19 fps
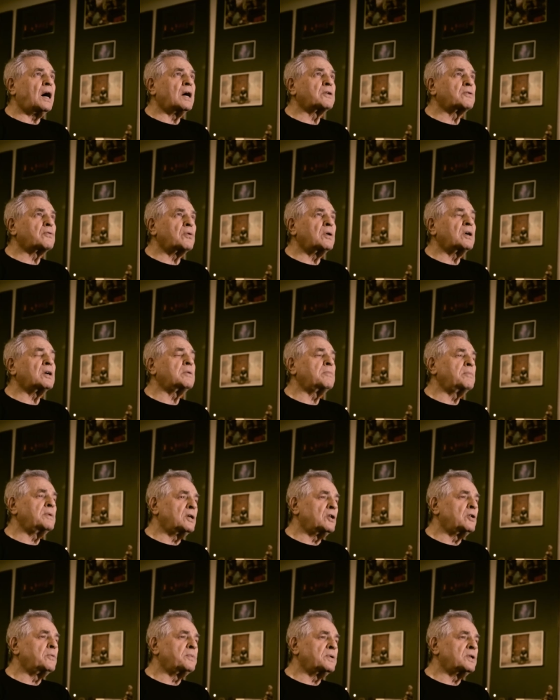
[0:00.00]
I try to be
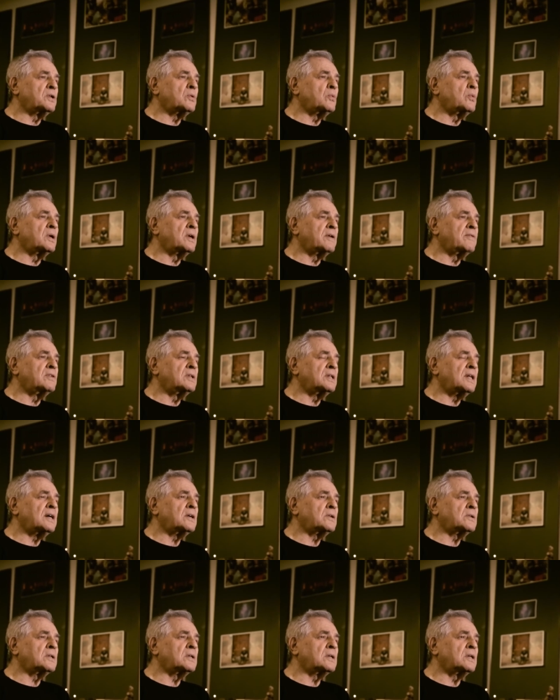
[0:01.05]
open to whatever's
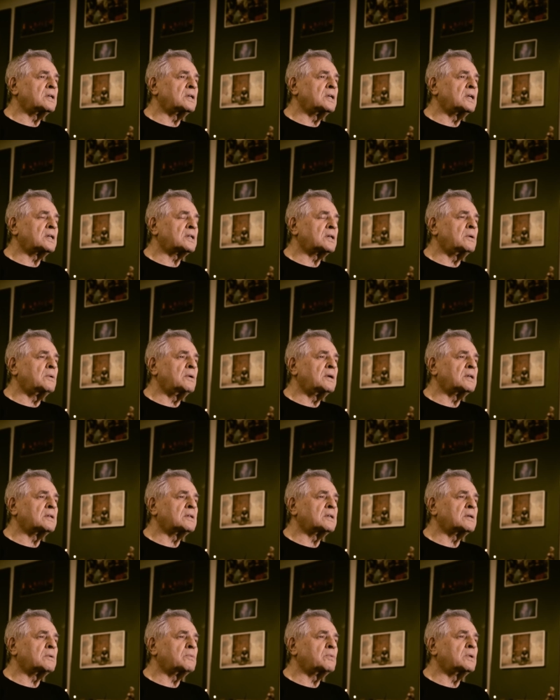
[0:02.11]
out there and not go out
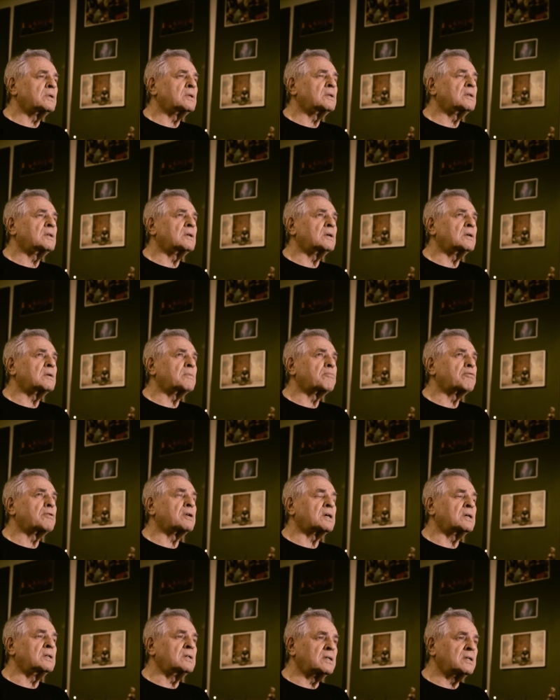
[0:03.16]
there with a
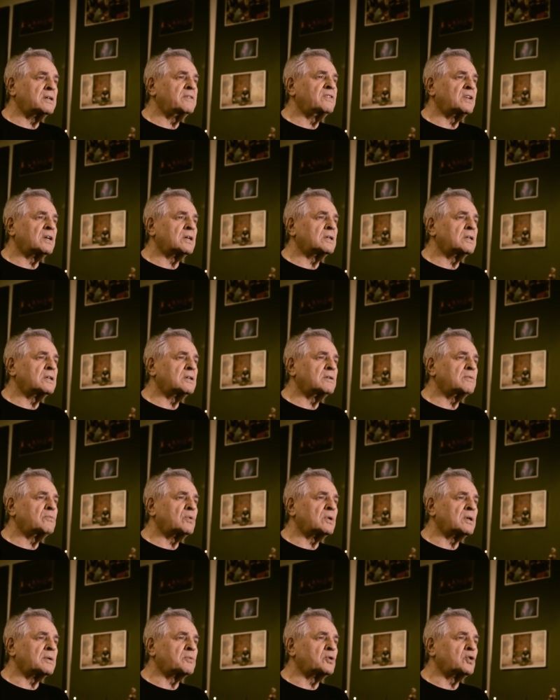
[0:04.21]
preconceived idea of
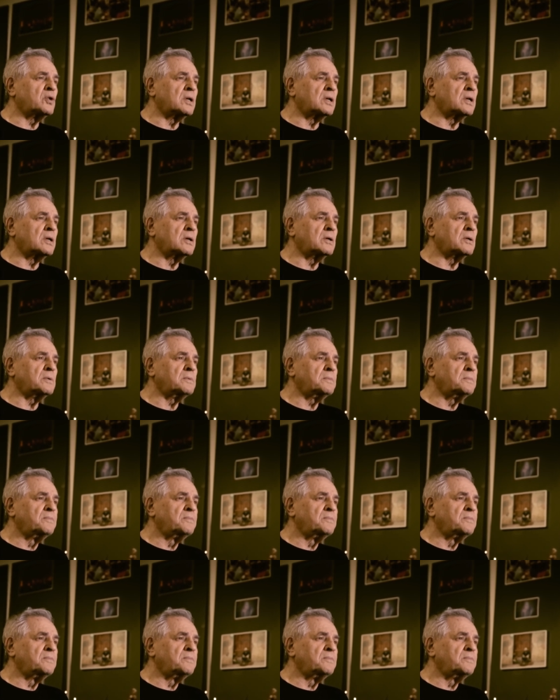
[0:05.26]
what I'm going to do.